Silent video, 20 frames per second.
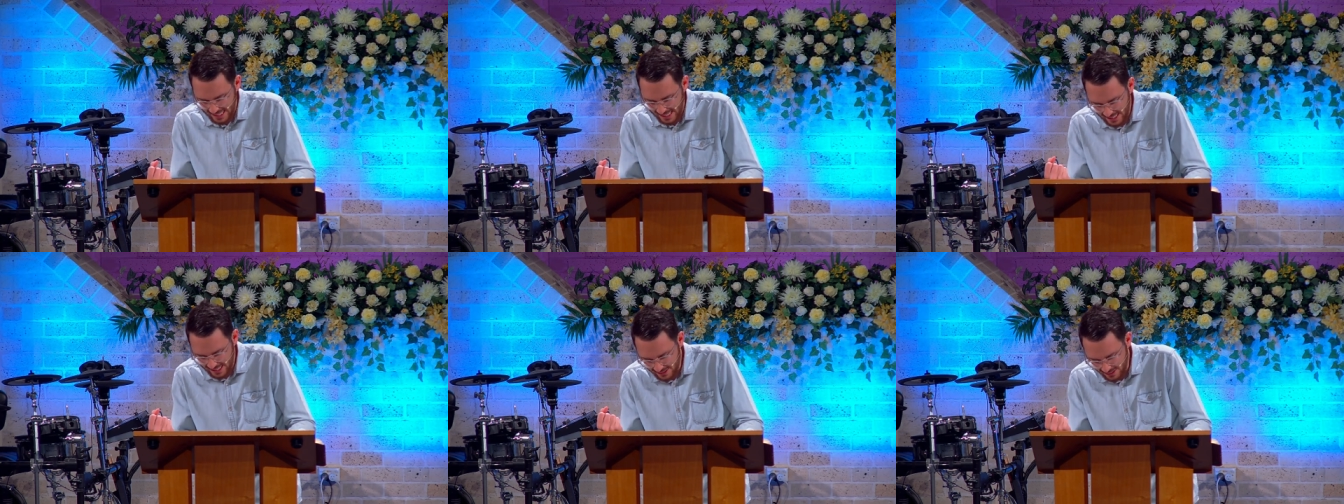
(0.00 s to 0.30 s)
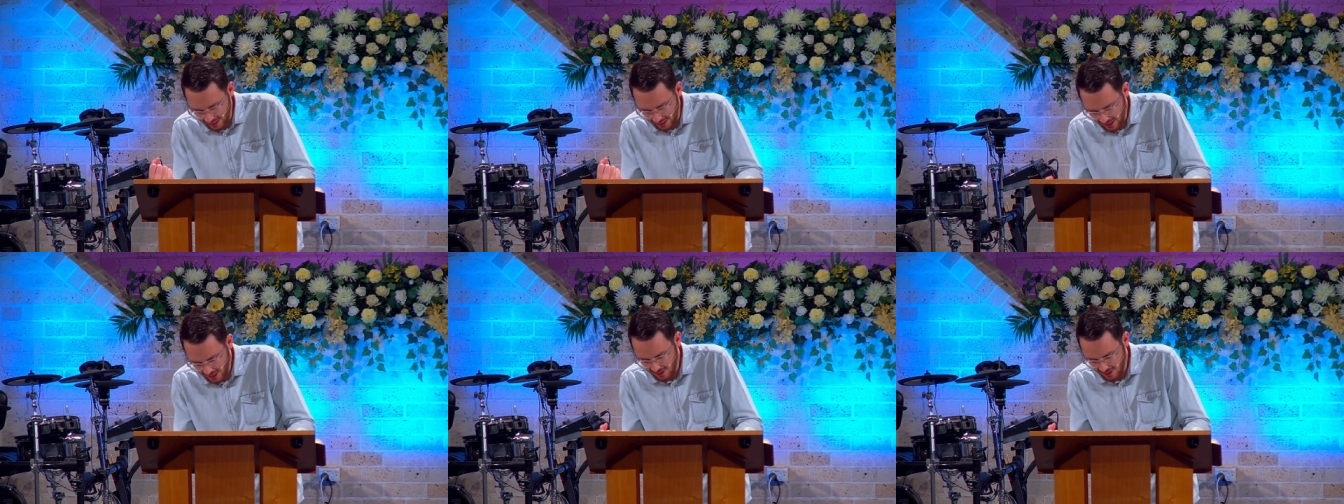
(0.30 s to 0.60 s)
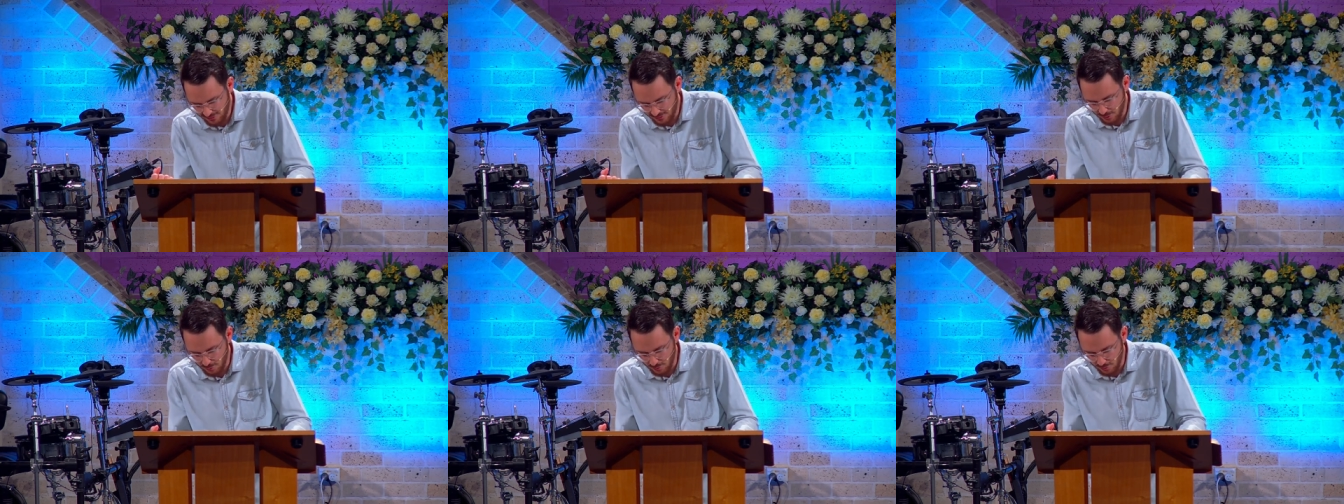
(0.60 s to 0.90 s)
and
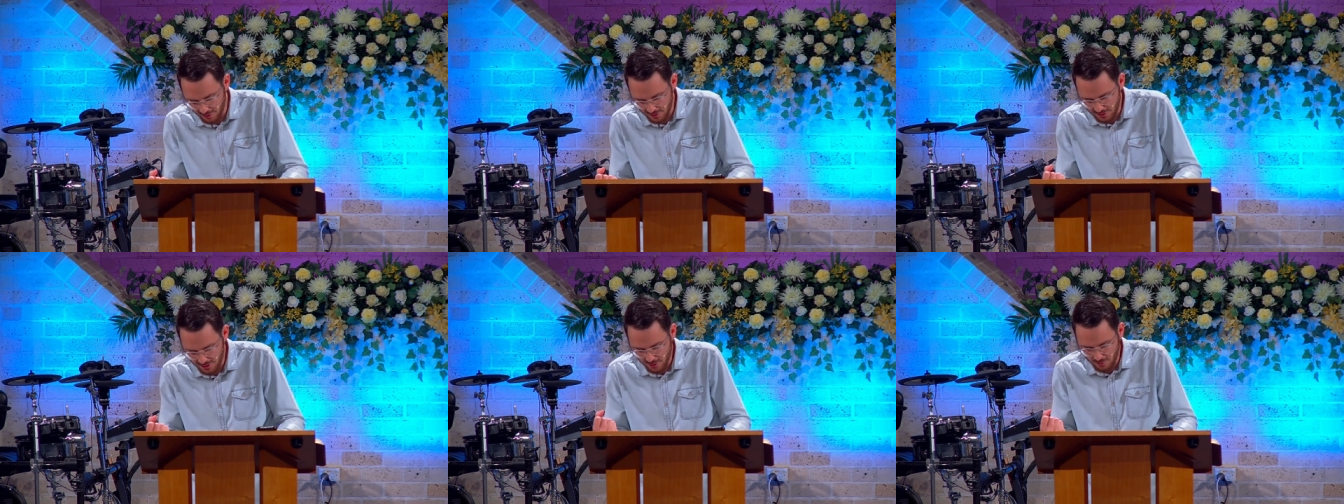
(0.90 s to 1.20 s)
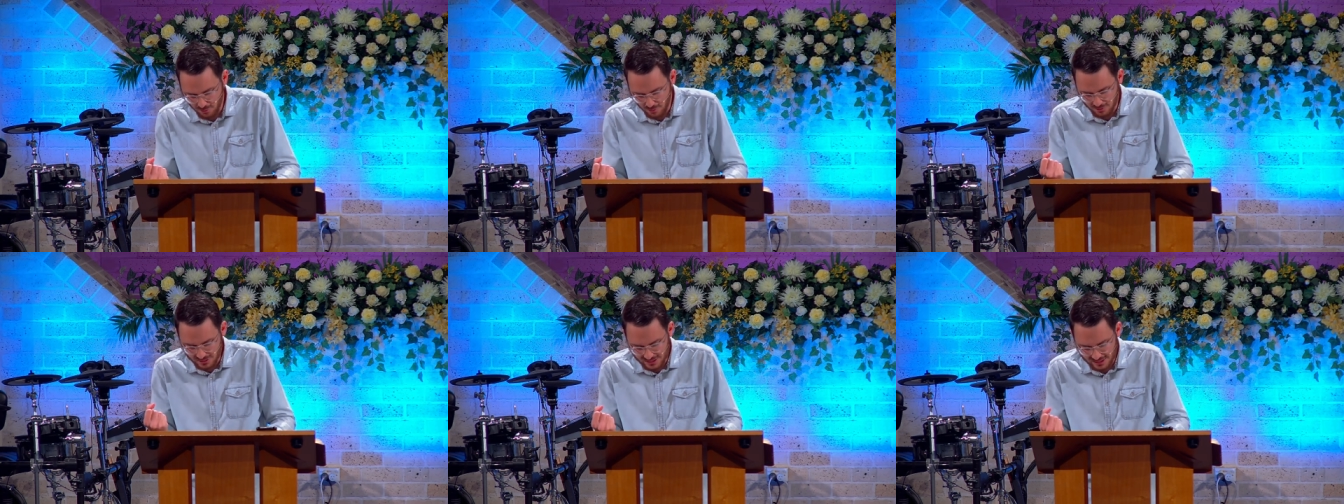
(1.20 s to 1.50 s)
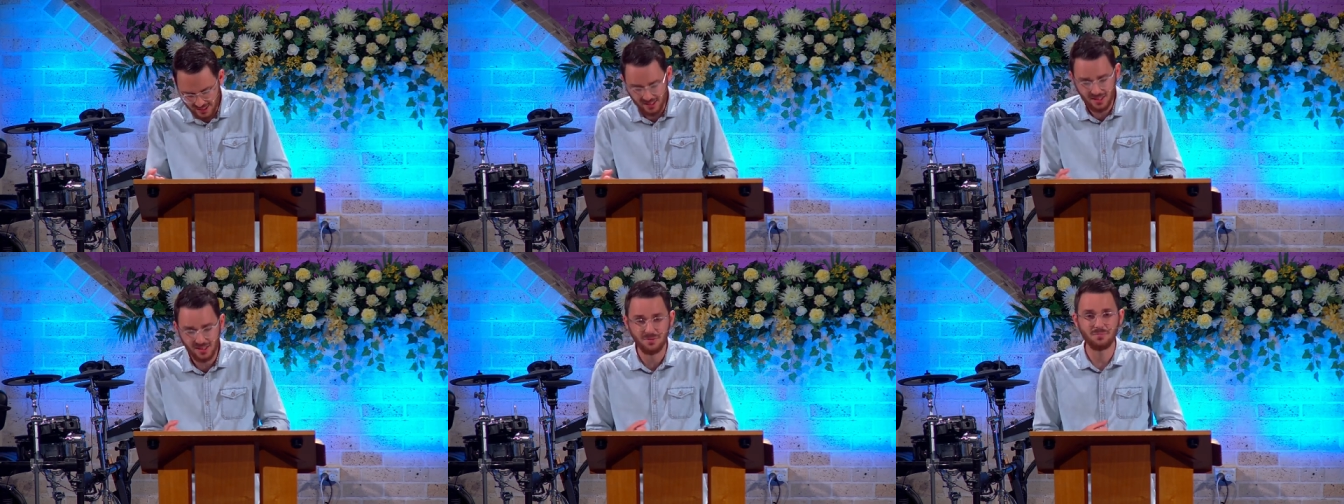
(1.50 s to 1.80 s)
afterward you will
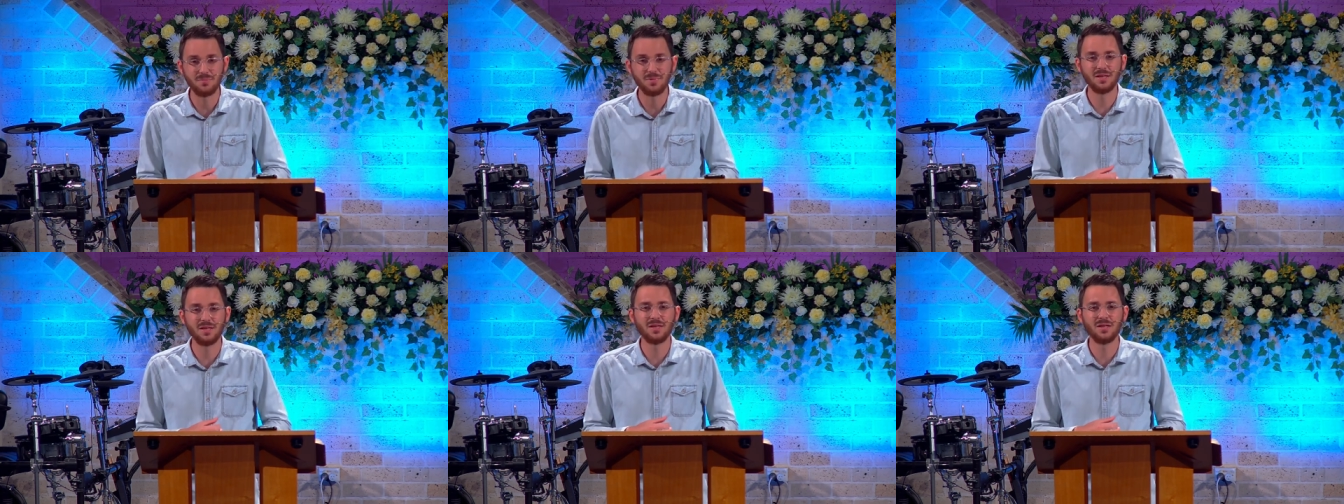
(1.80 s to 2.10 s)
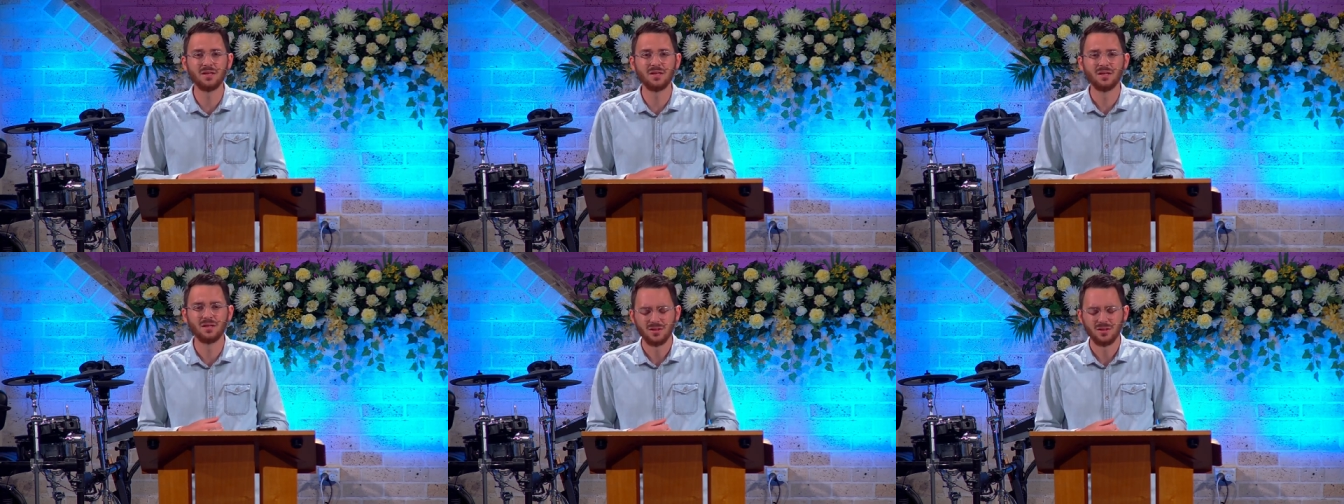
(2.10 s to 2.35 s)
take me